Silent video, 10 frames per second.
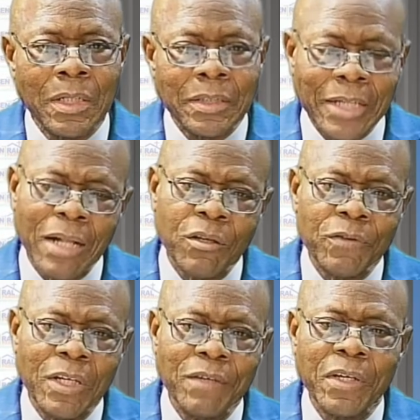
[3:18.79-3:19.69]
Child of
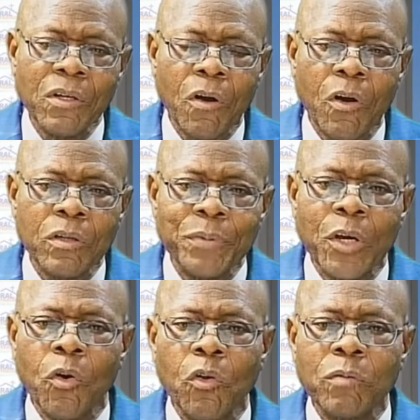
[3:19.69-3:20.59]
the living God,
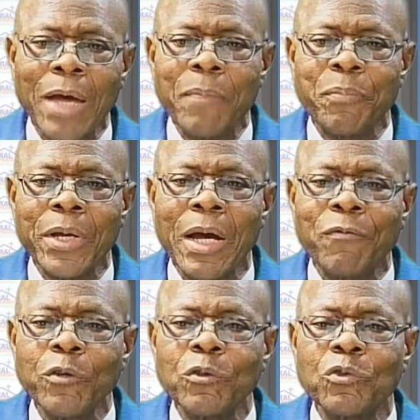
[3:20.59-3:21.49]
behold my prayer
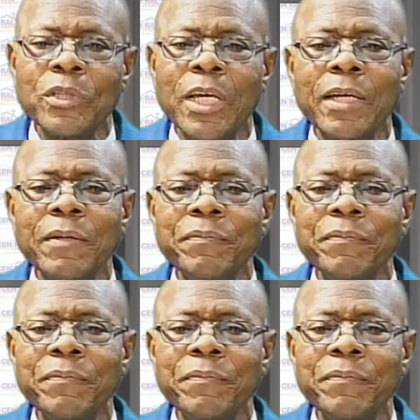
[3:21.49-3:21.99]
for you today,